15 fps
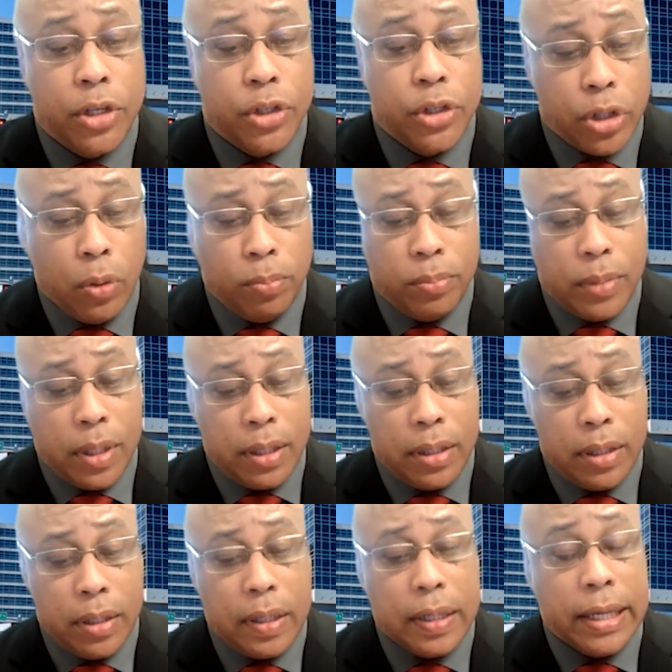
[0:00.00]
So
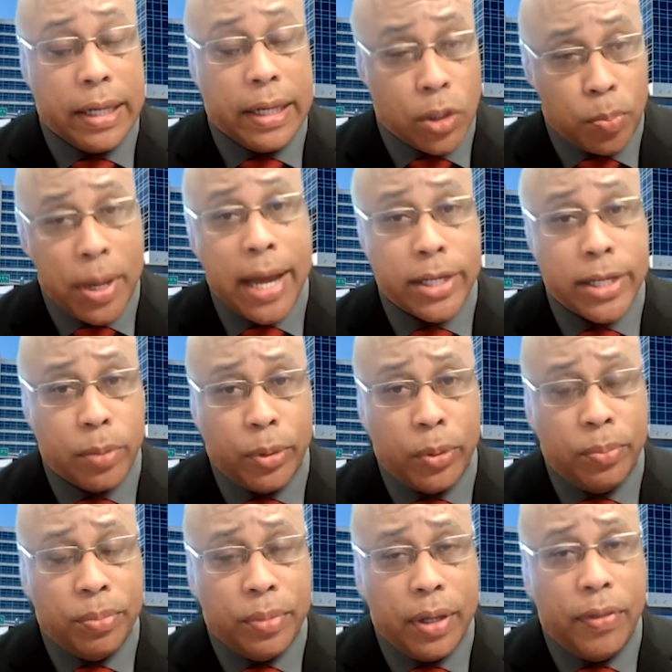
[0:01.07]
it is
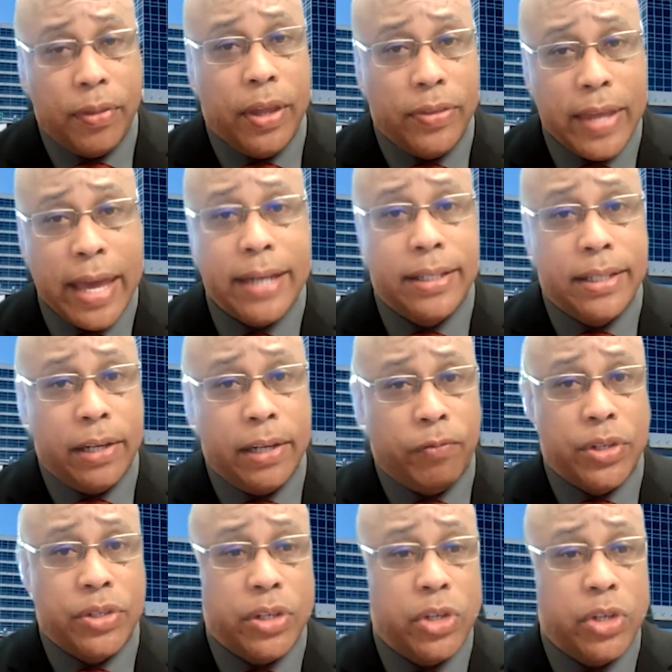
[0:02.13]
possible that that
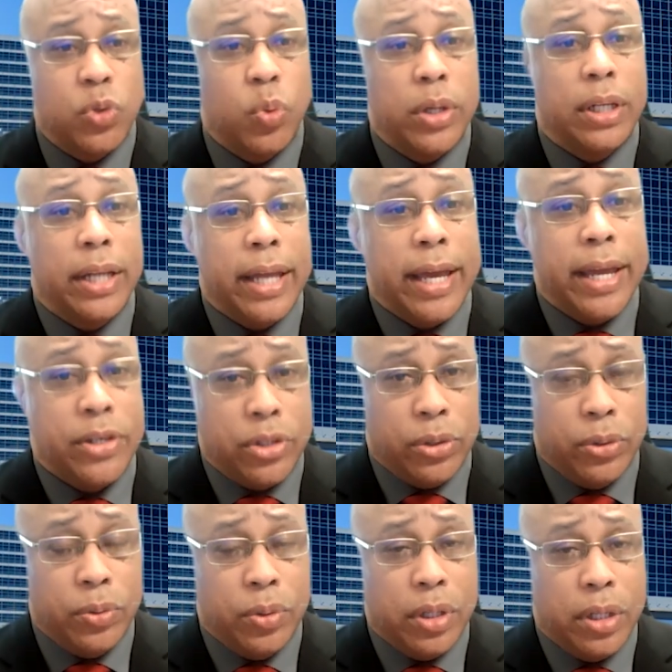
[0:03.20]
difference is what led
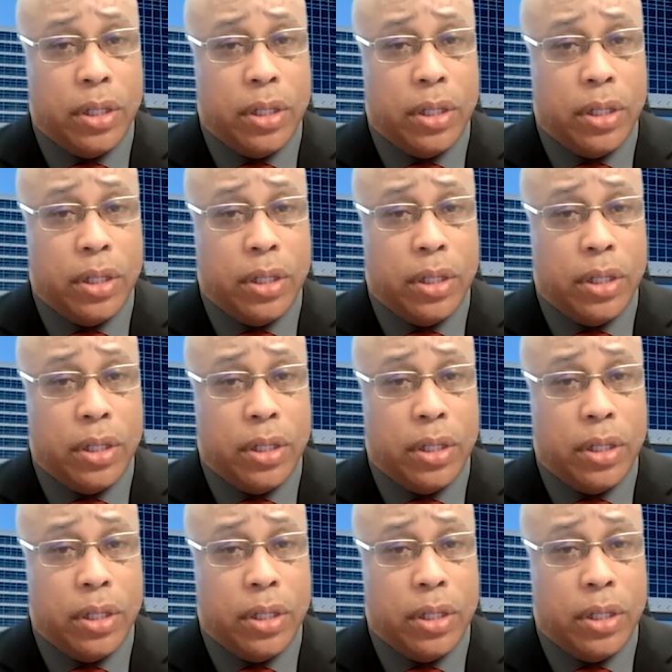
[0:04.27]
to